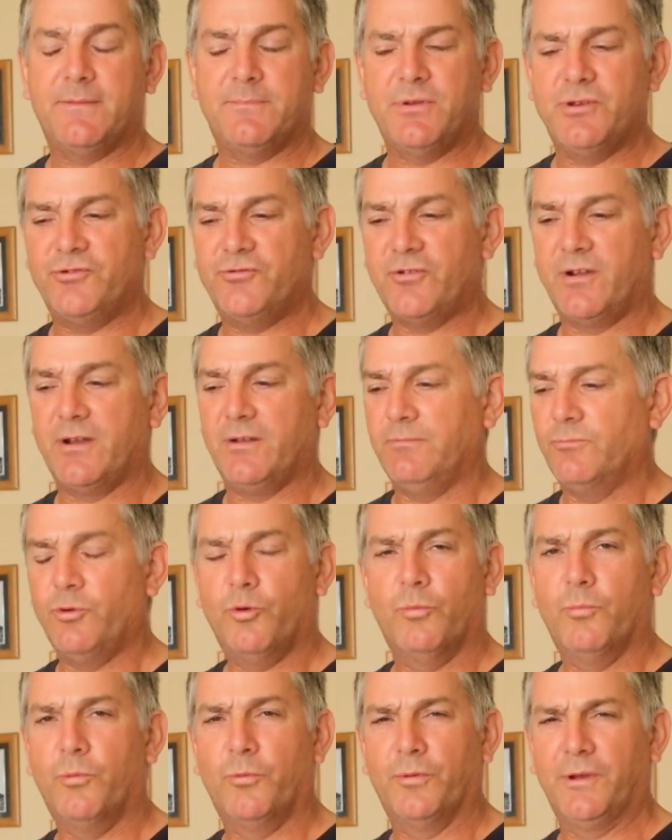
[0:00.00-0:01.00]
I've been trying
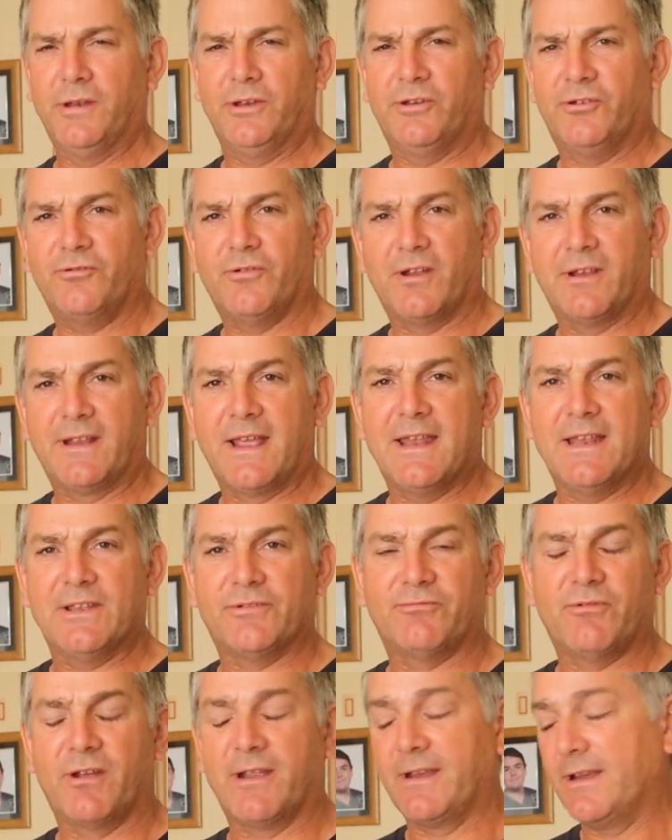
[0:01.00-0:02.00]
all morning to try and get
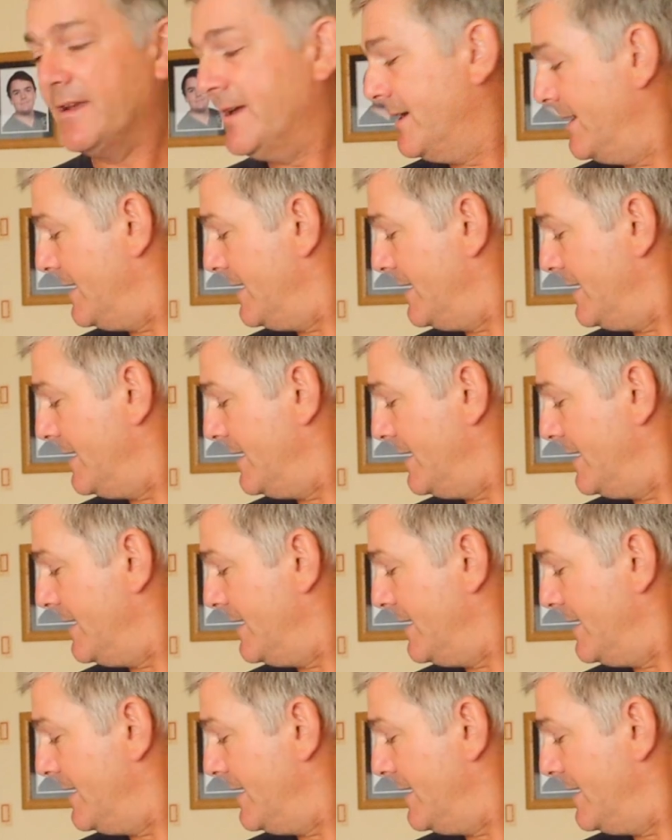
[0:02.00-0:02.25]
this right.